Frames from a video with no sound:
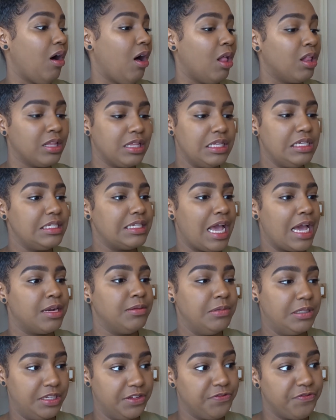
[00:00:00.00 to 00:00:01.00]
all of these
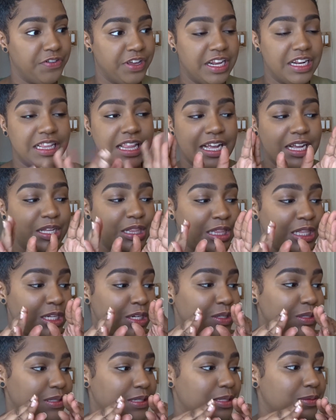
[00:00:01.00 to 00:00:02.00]
items can fit in like a
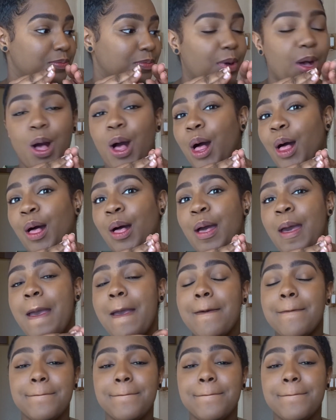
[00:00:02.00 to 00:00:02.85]
little small